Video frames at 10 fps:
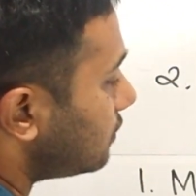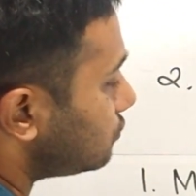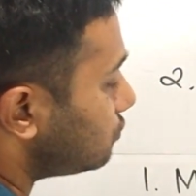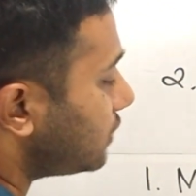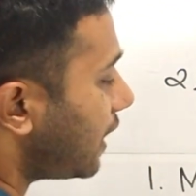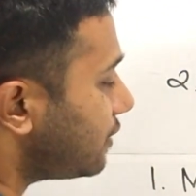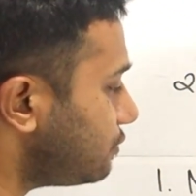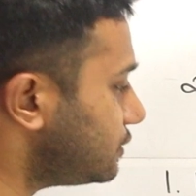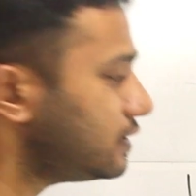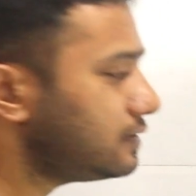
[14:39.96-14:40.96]
2
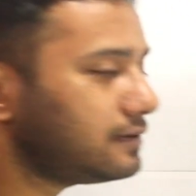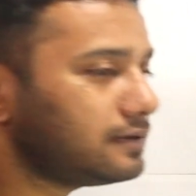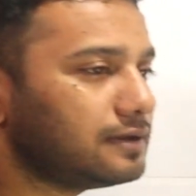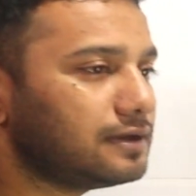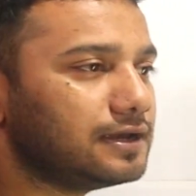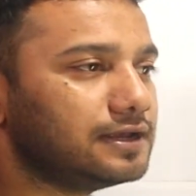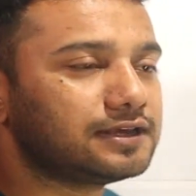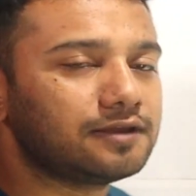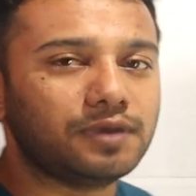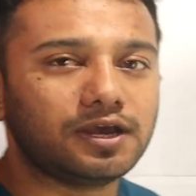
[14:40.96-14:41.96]
nitrogen. It
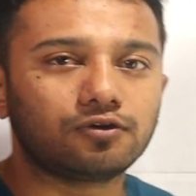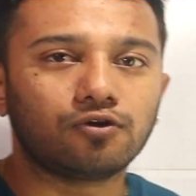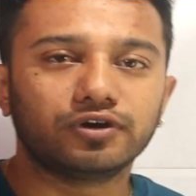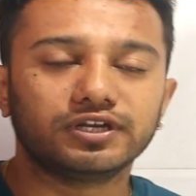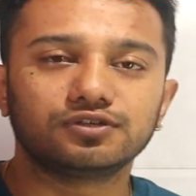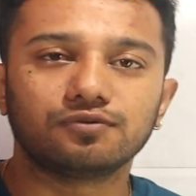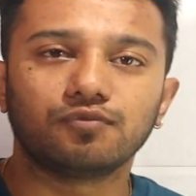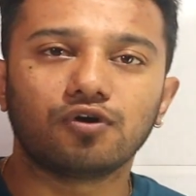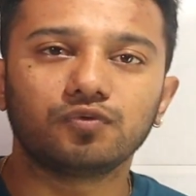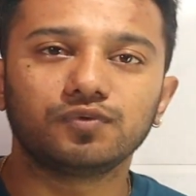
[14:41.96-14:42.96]
can make coordination
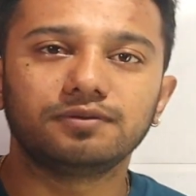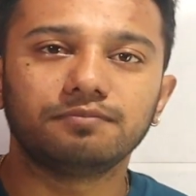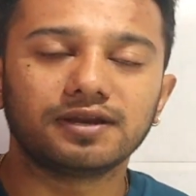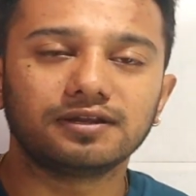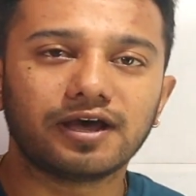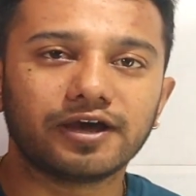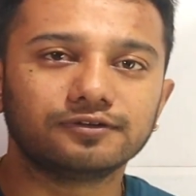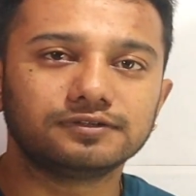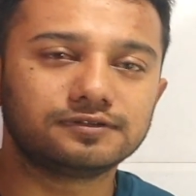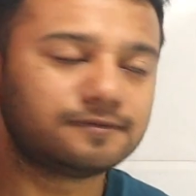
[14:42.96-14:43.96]
bond with the metal
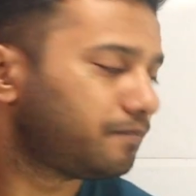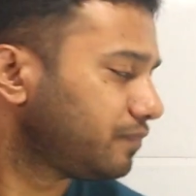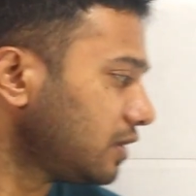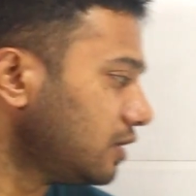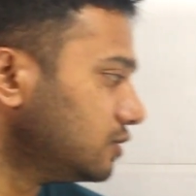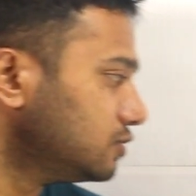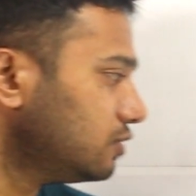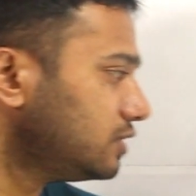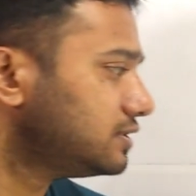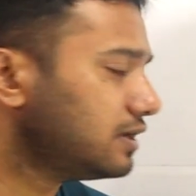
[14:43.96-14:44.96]
ions. So
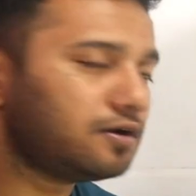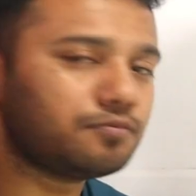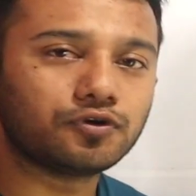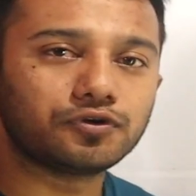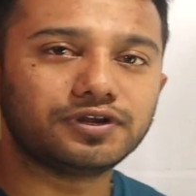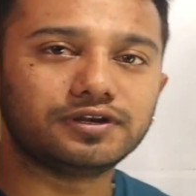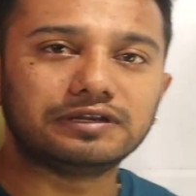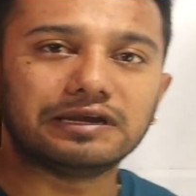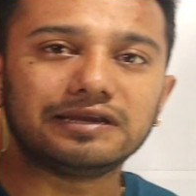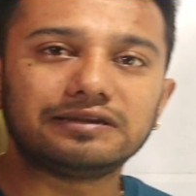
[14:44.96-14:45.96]
these are
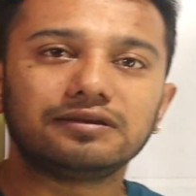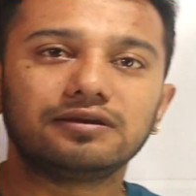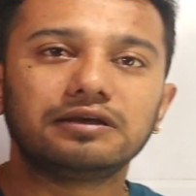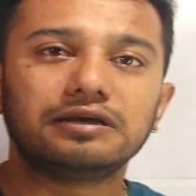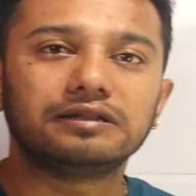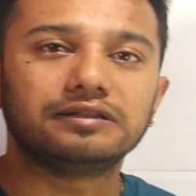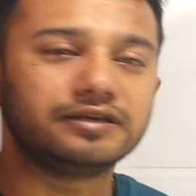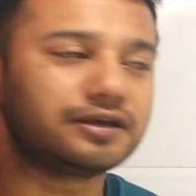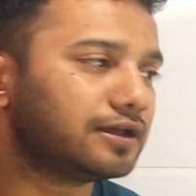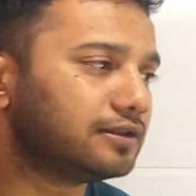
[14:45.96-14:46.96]
monodentate
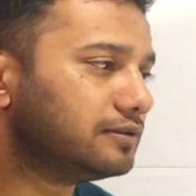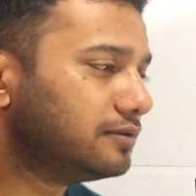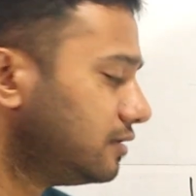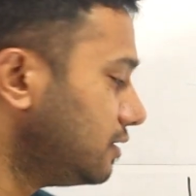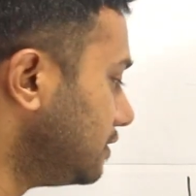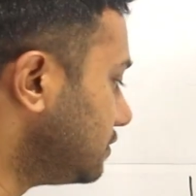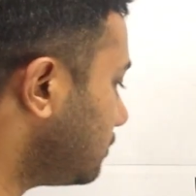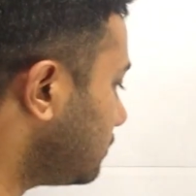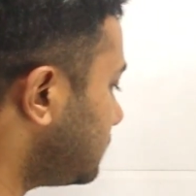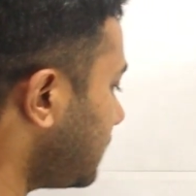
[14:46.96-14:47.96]
ligand.
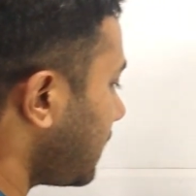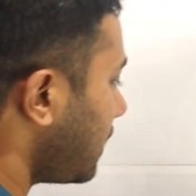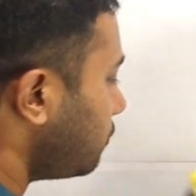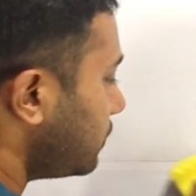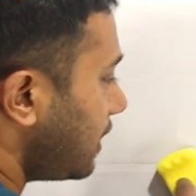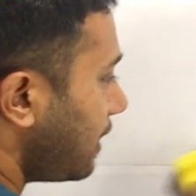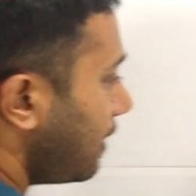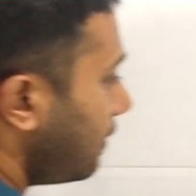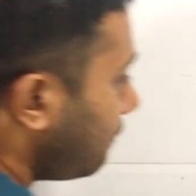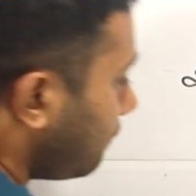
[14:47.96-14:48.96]
So second we
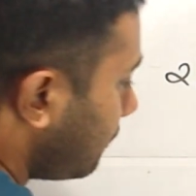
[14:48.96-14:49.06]
have